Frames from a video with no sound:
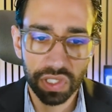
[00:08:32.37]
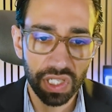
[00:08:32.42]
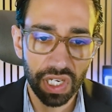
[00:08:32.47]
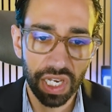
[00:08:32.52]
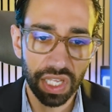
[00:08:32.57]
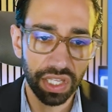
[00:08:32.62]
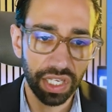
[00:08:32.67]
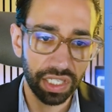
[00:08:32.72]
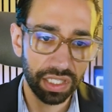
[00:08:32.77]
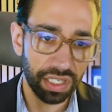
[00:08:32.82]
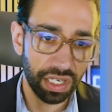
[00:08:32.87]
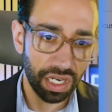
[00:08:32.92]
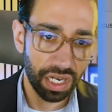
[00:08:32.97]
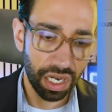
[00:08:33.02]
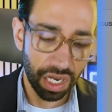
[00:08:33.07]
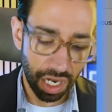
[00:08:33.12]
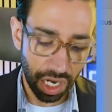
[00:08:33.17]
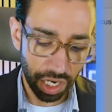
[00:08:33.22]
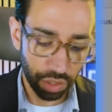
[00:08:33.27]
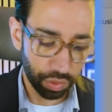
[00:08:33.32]
say that
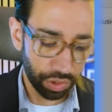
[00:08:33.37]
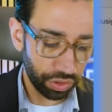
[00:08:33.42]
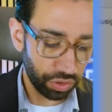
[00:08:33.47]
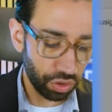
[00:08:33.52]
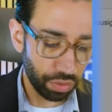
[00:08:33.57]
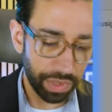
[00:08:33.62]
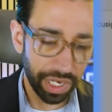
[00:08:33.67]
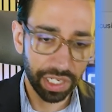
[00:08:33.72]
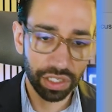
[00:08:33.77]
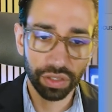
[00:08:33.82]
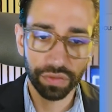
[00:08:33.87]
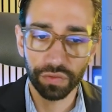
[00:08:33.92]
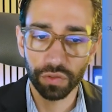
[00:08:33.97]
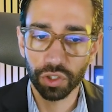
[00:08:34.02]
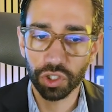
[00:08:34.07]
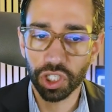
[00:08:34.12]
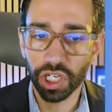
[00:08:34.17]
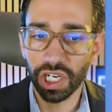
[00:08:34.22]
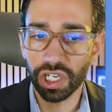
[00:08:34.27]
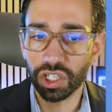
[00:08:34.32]
I want to make a
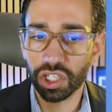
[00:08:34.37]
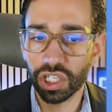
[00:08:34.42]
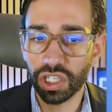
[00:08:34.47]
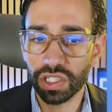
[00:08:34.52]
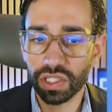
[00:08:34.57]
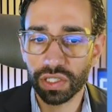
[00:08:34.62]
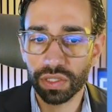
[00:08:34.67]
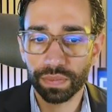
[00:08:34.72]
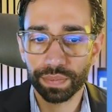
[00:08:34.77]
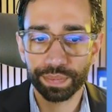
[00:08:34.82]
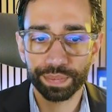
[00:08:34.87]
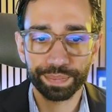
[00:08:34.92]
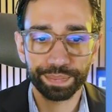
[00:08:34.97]
few changes.